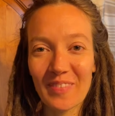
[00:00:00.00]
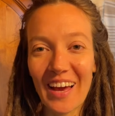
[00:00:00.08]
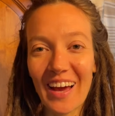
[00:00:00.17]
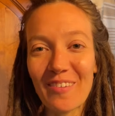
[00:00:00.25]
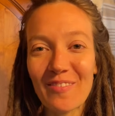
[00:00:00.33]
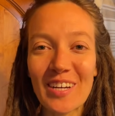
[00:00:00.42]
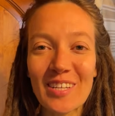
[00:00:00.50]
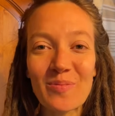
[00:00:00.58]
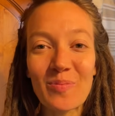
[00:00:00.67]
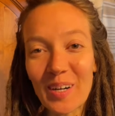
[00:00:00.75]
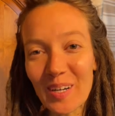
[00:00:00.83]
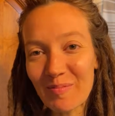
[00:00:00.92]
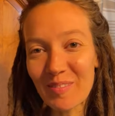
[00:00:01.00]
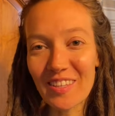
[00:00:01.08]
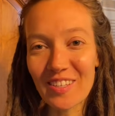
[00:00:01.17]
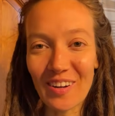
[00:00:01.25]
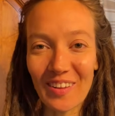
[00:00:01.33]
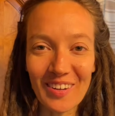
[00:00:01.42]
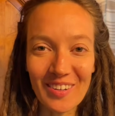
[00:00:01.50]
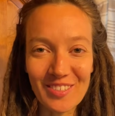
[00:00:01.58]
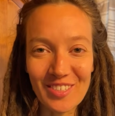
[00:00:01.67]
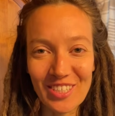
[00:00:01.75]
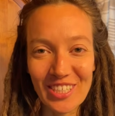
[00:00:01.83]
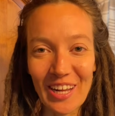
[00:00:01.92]
Hi friends, welcome to the Dreadlock
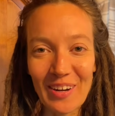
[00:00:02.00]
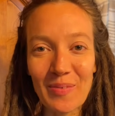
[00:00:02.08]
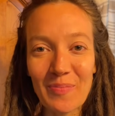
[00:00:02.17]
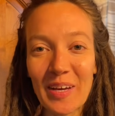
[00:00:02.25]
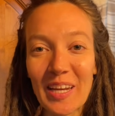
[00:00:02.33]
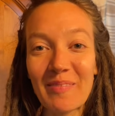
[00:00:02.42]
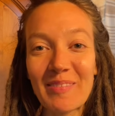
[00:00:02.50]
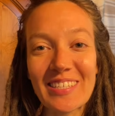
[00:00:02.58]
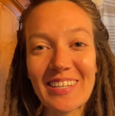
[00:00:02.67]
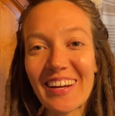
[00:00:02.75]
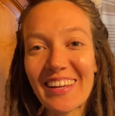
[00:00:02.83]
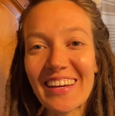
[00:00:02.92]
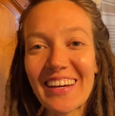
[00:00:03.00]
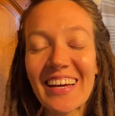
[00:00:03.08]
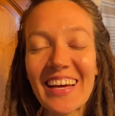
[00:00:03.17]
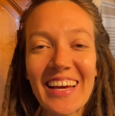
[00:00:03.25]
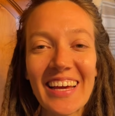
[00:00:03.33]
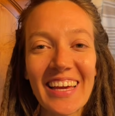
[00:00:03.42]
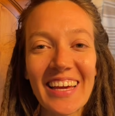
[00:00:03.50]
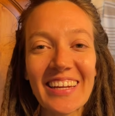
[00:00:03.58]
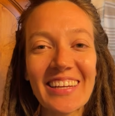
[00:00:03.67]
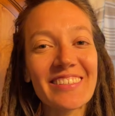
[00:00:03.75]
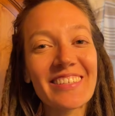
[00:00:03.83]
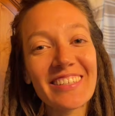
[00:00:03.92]
Culture channel. My name is Nadia, and
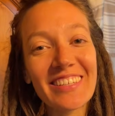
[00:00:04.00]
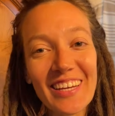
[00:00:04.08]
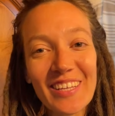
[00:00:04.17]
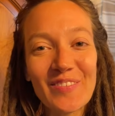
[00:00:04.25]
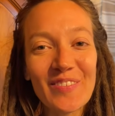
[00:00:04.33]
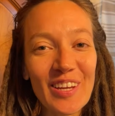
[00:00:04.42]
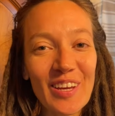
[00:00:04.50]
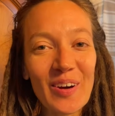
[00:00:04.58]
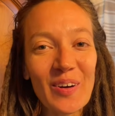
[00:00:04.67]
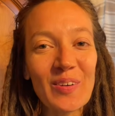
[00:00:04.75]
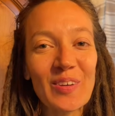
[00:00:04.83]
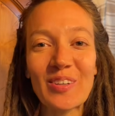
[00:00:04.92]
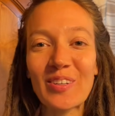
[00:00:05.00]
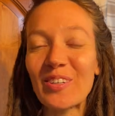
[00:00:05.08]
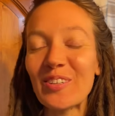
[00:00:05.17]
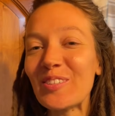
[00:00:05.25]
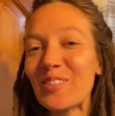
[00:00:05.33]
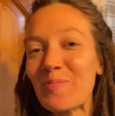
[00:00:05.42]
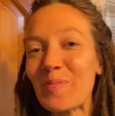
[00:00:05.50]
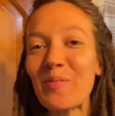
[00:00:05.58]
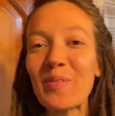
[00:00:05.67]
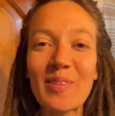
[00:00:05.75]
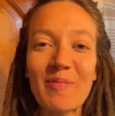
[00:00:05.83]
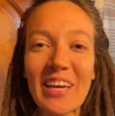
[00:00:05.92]
in today's video, you're going to be
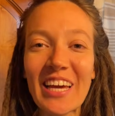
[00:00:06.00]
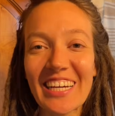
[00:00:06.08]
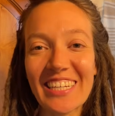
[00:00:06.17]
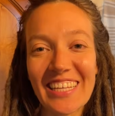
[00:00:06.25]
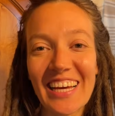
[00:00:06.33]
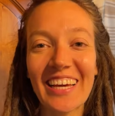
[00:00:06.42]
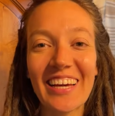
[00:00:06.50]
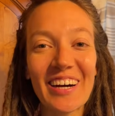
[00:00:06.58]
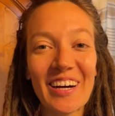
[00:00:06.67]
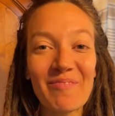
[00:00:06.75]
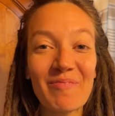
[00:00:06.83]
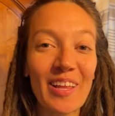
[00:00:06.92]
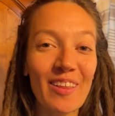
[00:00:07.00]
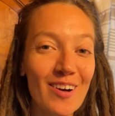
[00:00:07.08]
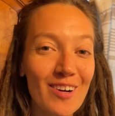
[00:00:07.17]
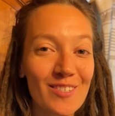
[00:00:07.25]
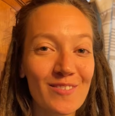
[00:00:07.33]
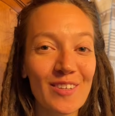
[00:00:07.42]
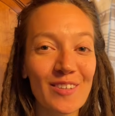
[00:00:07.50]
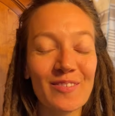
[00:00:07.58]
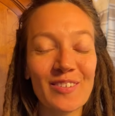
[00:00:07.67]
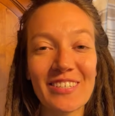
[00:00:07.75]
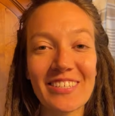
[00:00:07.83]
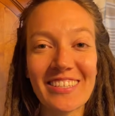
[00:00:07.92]
with me as I cut my locks for the
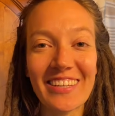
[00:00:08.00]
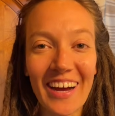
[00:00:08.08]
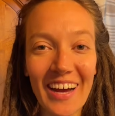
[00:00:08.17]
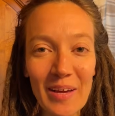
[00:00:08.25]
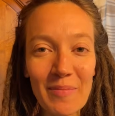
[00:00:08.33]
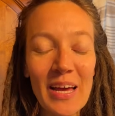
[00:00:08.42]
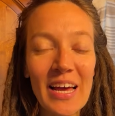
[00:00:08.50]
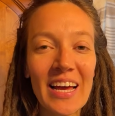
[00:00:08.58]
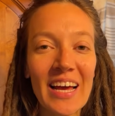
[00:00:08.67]
first time.